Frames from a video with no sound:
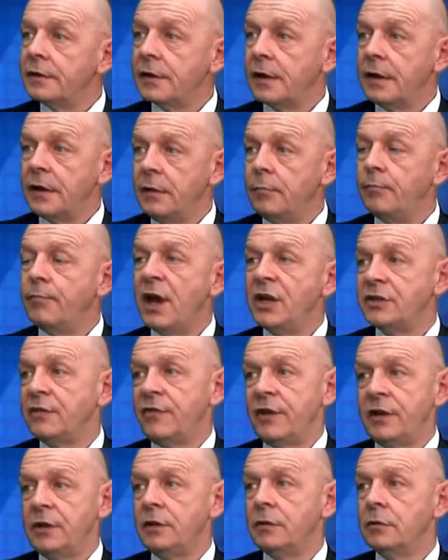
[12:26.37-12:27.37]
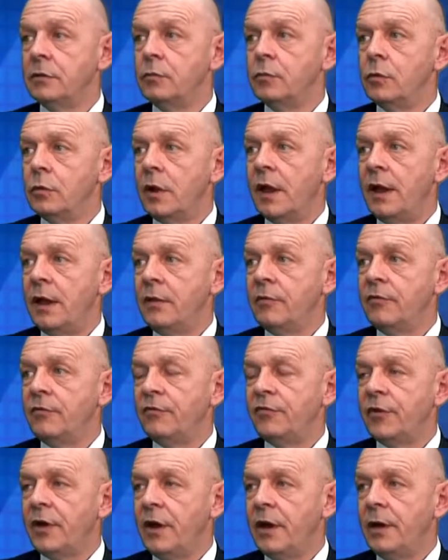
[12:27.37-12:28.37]
a major vendor will
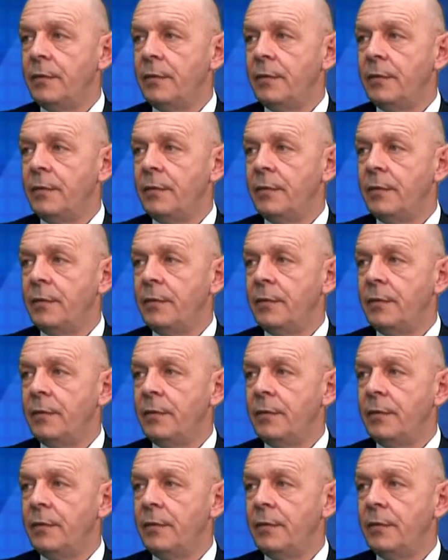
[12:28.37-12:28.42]
have